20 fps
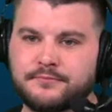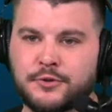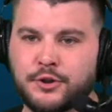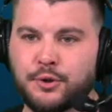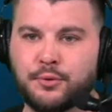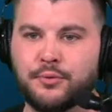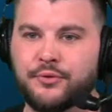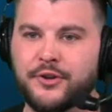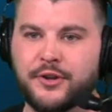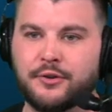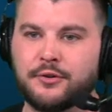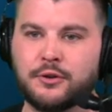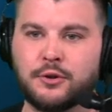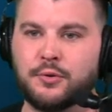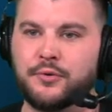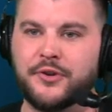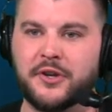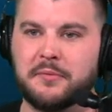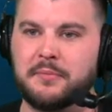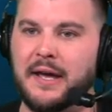losing,
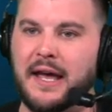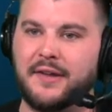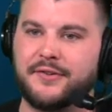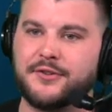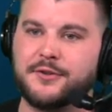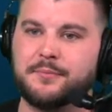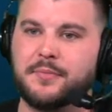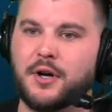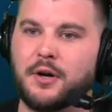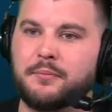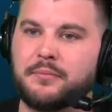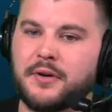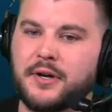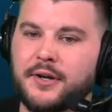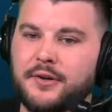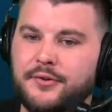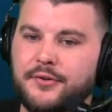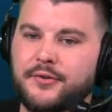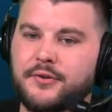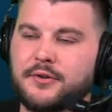losing basketball
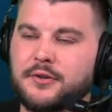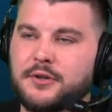players.